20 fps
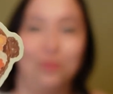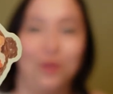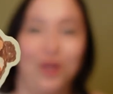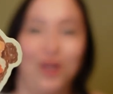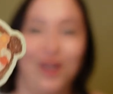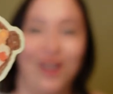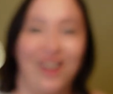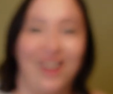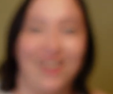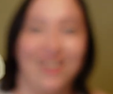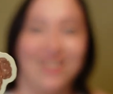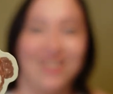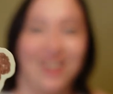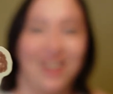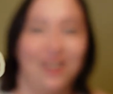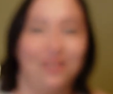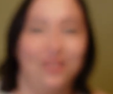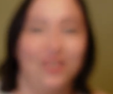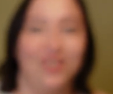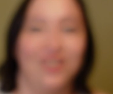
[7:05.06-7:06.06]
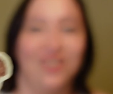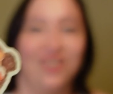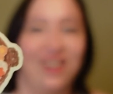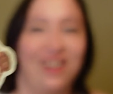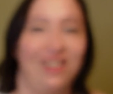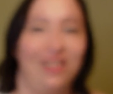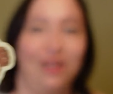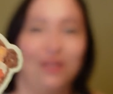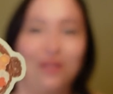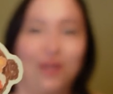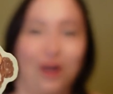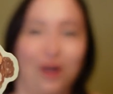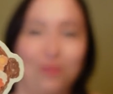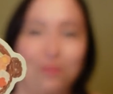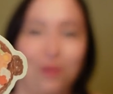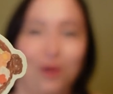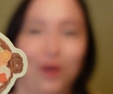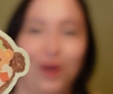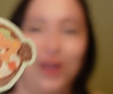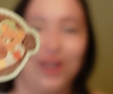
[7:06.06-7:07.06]
me. I had to have it. I love Hot
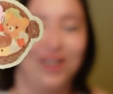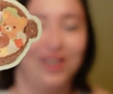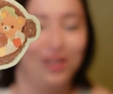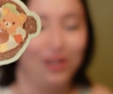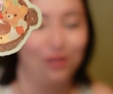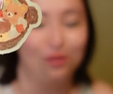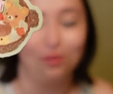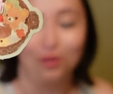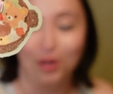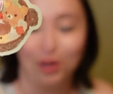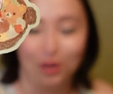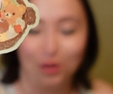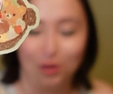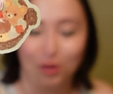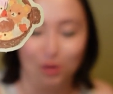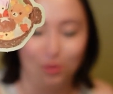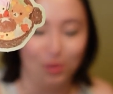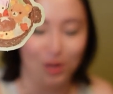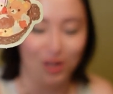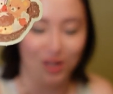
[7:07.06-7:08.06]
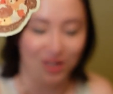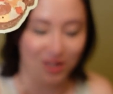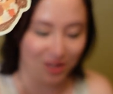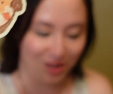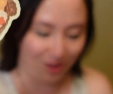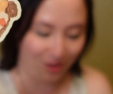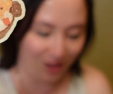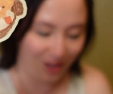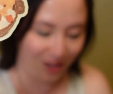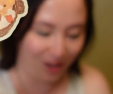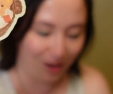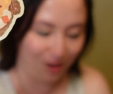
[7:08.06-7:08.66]
Pot. I love Rilakkuma. It's a great